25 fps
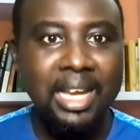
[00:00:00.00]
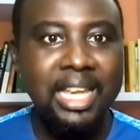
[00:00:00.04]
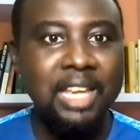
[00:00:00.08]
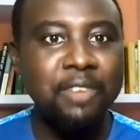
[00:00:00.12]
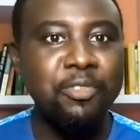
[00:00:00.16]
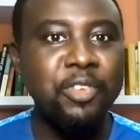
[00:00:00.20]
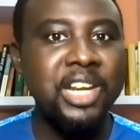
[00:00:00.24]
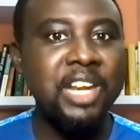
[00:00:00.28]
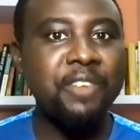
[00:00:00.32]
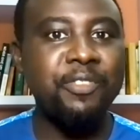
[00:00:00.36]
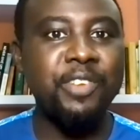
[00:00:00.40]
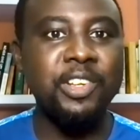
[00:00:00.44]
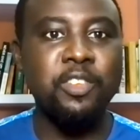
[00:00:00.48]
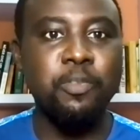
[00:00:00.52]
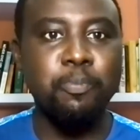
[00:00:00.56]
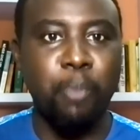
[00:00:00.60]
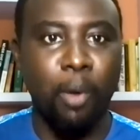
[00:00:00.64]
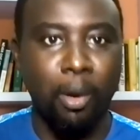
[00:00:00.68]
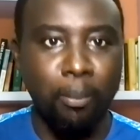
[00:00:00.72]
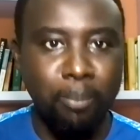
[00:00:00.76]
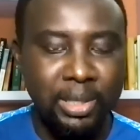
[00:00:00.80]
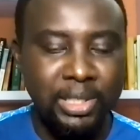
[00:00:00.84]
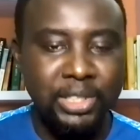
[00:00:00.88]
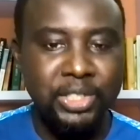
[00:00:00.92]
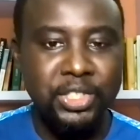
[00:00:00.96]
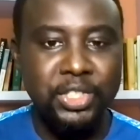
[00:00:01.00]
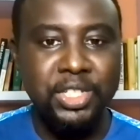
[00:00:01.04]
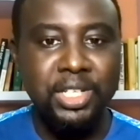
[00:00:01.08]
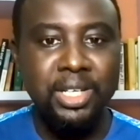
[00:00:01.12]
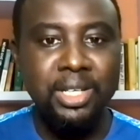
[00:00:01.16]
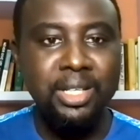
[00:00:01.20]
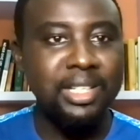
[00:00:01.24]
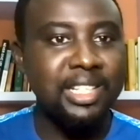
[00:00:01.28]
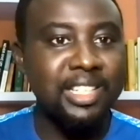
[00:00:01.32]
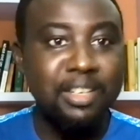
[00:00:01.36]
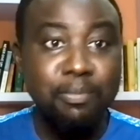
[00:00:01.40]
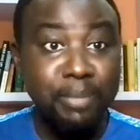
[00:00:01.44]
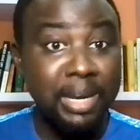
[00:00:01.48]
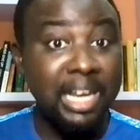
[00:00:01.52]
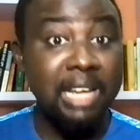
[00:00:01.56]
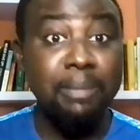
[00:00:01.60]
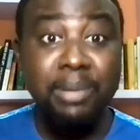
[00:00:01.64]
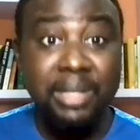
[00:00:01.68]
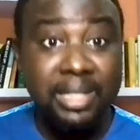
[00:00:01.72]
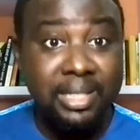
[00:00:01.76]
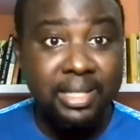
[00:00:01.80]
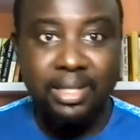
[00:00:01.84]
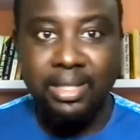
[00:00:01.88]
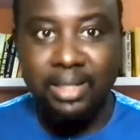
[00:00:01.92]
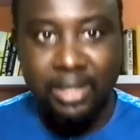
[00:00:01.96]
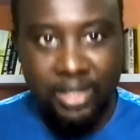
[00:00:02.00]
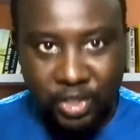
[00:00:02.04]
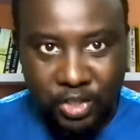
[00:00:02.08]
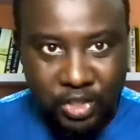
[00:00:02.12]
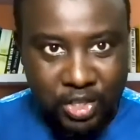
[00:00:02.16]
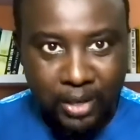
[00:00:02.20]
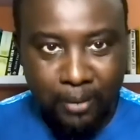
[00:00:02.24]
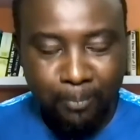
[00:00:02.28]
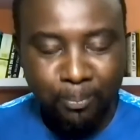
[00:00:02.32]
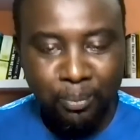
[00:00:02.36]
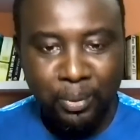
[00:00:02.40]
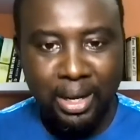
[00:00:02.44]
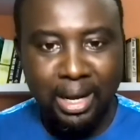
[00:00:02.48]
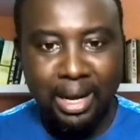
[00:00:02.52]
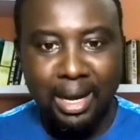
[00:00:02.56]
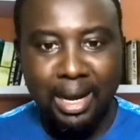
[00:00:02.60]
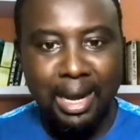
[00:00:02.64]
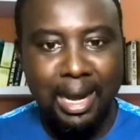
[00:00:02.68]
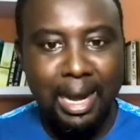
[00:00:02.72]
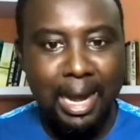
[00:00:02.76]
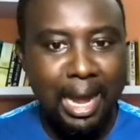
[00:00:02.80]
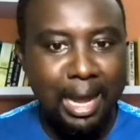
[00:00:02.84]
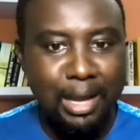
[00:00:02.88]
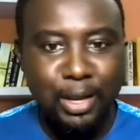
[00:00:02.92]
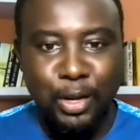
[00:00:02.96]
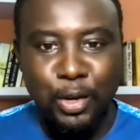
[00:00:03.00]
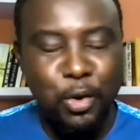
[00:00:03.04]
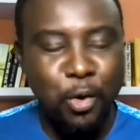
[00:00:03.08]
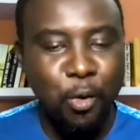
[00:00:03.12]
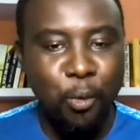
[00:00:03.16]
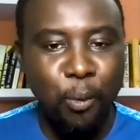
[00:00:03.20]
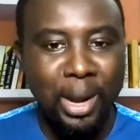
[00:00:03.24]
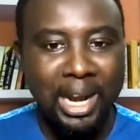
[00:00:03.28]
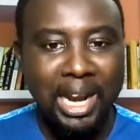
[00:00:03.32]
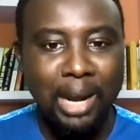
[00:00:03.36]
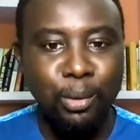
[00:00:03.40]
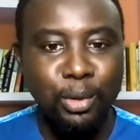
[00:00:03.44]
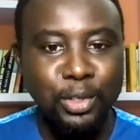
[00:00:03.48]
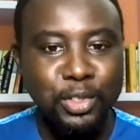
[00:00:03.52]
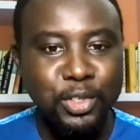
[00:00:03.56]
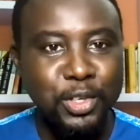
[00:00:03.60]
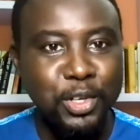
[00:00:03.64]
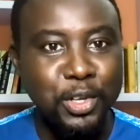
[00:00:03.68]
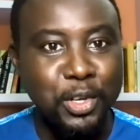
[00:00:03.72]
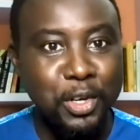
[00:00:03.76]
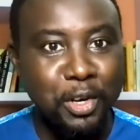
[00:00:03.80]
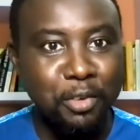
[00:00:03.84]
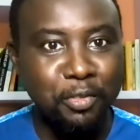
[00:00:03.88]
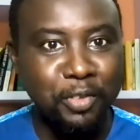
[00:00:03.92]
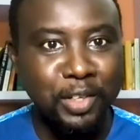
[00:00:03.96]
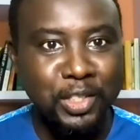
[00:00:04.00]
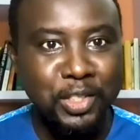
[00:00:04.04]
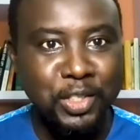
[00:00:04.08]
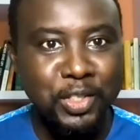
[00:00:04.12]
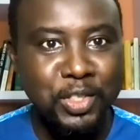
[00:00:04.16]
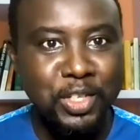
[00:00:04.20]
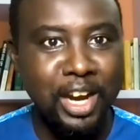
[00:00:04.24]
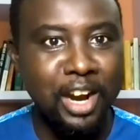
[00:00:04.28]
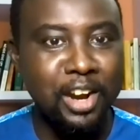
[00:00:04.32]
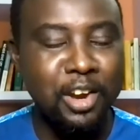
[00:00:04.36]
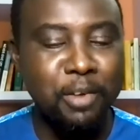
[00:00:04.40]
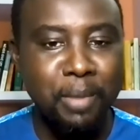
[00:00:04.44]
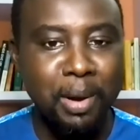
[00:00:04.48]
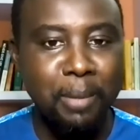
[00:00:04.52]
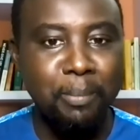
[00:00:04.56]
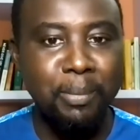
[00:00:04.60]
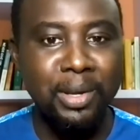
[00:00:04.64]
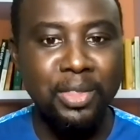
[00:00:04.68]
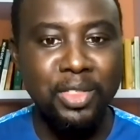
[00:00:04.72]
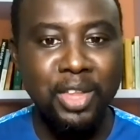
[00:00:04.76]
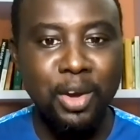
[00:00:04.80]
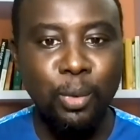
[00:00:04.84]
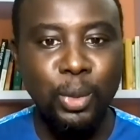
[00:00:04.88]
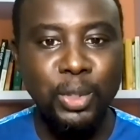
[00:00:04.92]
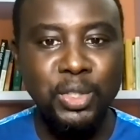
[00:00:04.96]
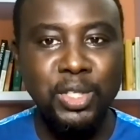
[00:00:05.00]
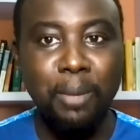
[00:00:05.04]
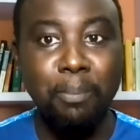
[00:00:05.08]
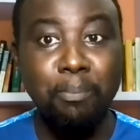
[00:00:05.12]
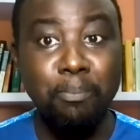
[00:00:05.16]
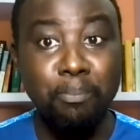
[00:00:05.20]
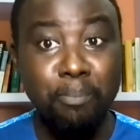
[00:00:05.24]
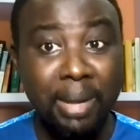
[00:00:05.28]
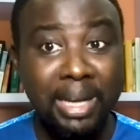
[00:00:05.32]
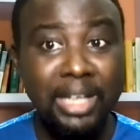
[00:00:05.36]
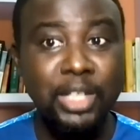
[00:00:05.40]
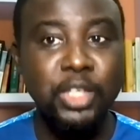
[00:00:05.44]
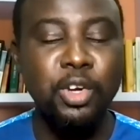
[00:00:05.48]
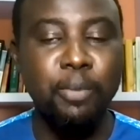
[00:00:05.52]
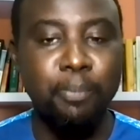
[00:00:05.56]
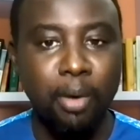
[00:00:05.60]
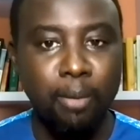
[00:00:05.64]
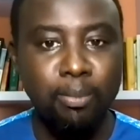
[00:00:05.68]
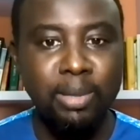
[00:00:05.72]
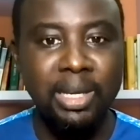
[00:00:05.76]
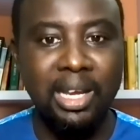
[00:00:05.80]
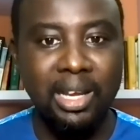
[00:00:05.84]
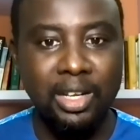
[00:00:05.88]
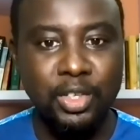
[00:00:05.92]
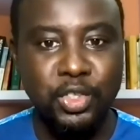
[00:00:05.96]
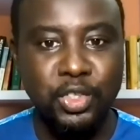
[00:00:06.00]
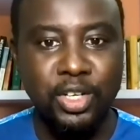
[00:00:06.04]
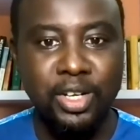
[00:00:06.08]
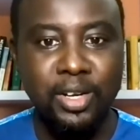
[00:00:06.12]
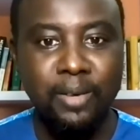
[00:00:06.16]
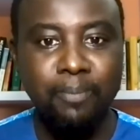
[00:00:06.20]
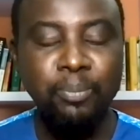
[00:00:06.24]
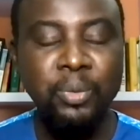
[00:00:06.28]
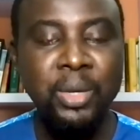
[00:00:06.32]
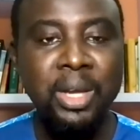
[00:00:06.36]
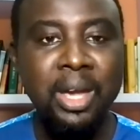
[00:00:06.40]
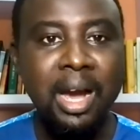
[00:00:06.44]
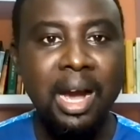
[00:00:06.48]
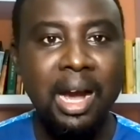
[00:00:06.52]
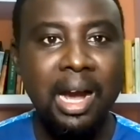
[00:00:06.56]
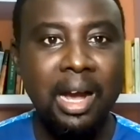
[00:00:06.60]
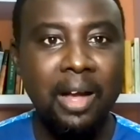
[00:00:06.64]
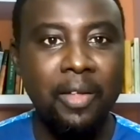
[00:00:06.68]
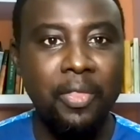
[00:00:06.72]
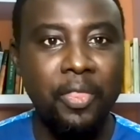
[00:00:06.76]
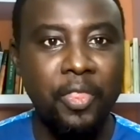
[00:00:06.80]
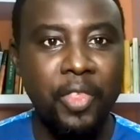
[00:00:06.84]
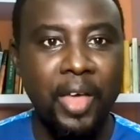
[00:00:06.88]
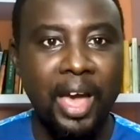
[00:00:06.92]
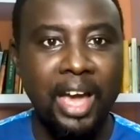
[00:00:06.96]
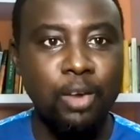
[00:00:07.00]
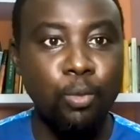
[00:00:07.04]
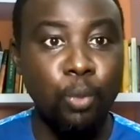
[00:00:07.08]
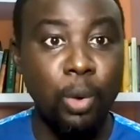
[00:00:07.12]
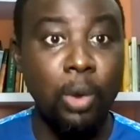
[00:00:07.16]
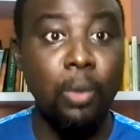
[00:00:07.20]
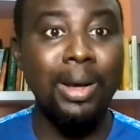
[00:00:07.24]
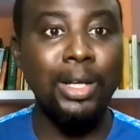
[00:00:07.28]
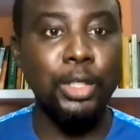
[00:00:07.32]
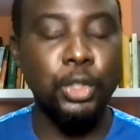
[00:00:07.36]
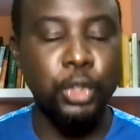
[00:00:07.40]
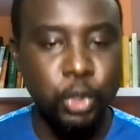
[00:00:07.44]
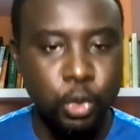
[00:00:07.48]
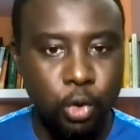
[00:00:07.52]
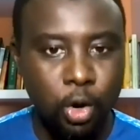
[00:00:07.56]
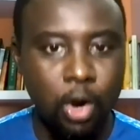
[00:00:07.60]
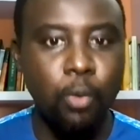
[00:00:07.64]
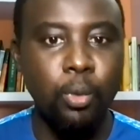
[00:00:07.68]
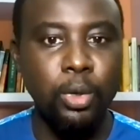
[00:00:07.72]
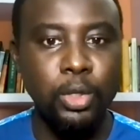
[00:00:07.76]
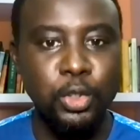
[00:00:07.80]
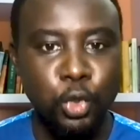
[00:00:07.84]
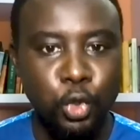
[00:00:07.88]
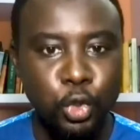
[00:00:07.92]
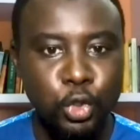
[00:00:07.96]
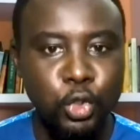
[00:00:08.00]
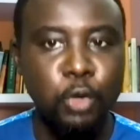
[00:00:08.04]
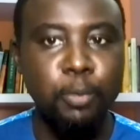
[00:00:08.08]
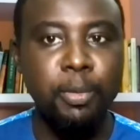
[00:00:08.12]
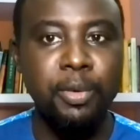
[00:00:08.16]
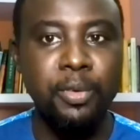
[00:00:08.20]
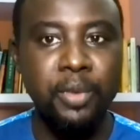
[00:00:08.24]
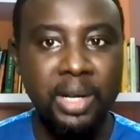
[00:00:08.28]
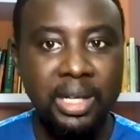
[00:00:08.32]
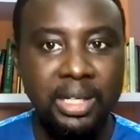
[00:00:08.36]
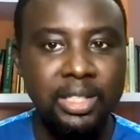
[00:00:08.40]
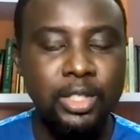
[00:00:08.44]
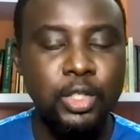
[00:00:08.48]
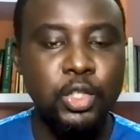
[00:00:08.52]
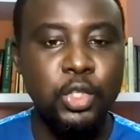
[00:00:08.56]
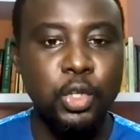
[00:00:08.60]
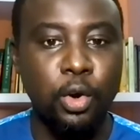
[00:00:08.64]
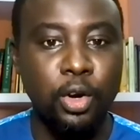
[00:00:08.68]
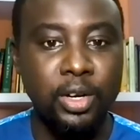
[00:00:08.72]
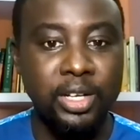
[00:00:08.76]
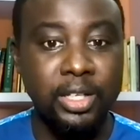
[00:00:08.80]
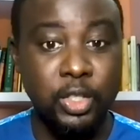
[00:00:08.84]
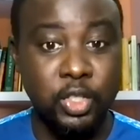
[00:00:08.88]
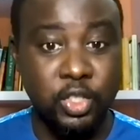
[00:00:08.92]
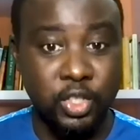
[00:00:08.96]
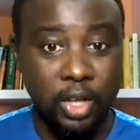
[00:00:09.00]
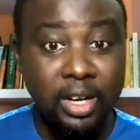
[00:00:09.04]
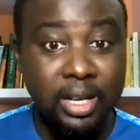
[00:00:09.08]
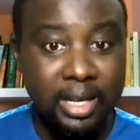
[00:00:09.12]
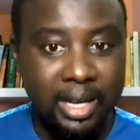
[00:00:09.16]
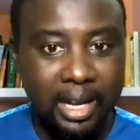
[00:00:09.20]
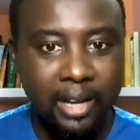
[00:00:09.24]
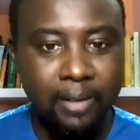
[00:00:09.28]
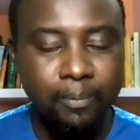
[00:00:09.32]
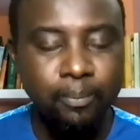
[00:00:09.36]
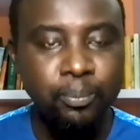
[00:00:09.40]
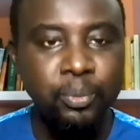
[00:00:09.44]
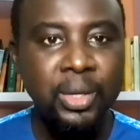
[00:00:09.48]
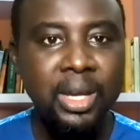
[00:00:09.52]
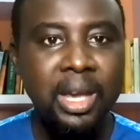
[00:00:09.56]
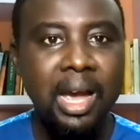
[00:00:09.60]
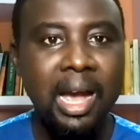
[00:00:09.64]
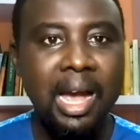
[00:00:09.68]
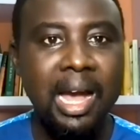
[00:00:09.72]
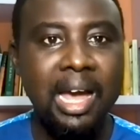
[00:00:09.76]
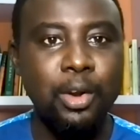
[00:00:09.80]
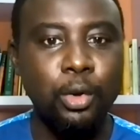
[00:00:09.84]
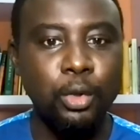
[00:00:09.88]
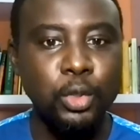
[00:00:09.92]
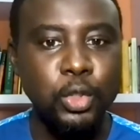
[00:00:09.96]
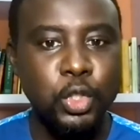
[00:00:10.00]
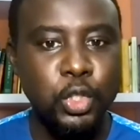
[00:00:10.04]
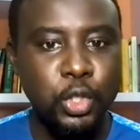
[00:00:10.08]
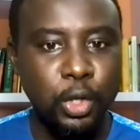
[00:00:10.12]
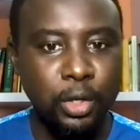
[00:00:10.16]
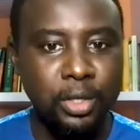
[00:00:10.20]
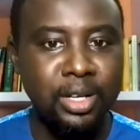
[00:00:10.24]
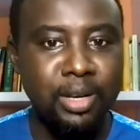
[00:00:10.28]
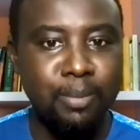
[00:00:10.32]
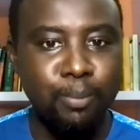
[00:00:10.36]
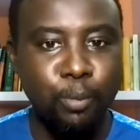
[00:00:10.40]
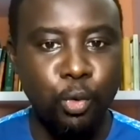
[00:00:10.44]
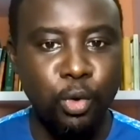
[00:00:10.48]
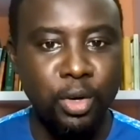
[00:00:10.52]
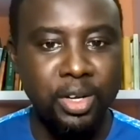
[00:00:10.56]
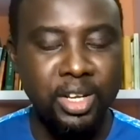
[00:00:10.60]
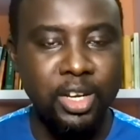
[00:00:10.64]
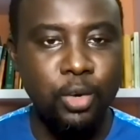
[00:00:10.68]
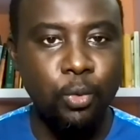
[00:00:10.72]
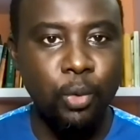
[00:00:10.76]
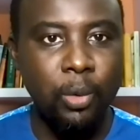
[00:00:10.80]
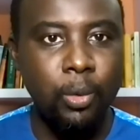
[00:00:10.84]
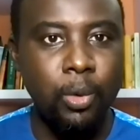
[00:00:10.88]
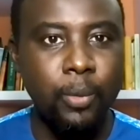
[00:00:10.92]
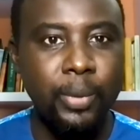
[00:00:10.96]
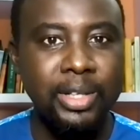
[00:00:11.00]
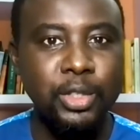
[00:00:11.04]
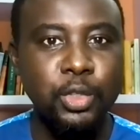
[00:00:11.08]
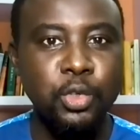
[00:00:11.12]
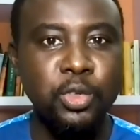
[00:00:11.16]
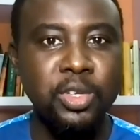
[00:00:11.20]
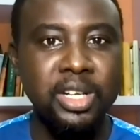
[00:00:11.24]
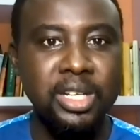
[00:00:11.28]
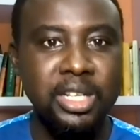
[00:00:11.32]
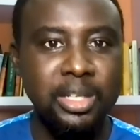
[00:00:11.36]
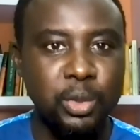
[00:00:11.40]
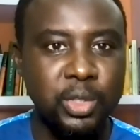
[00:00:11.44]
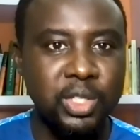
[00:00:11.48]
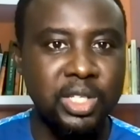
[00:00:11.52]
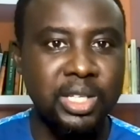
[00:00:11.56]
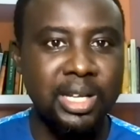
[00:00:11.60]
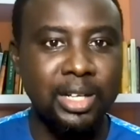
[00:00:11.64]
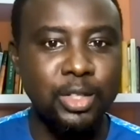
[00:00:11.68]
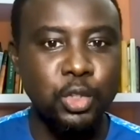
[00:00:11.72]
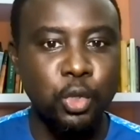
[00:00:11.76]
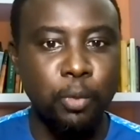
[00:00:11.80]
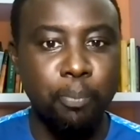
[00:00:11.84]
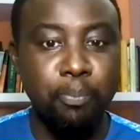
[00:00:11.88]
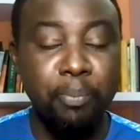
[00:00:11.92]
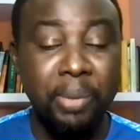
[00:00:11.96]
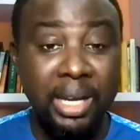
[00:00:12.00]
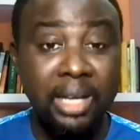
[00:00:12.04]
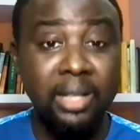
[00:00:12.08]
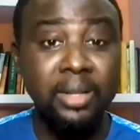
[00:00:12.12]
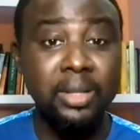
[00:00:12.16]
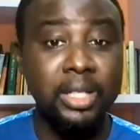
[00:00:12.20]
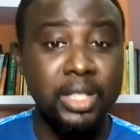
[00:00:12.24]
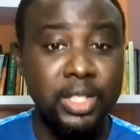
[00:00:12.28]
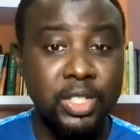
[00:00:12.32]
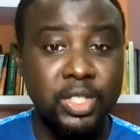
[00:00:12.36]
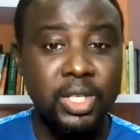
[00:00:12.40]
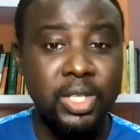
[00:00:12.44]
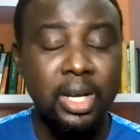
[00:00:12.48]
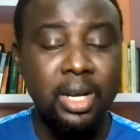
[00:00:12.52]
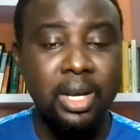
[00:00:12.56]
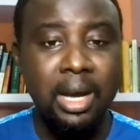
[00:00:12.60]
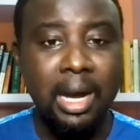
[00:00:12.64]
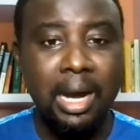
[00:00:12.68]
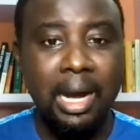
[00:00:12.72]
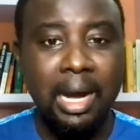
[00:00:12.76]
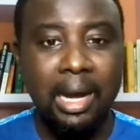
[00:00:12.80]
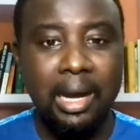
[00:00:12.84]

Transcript: Even if it's published, it may be seized. You know, when I was in the university, I remember there was a major publication that we were sure was going to be released on a Sunday. And on Sunday morning, when we went to the newsstand to pick this,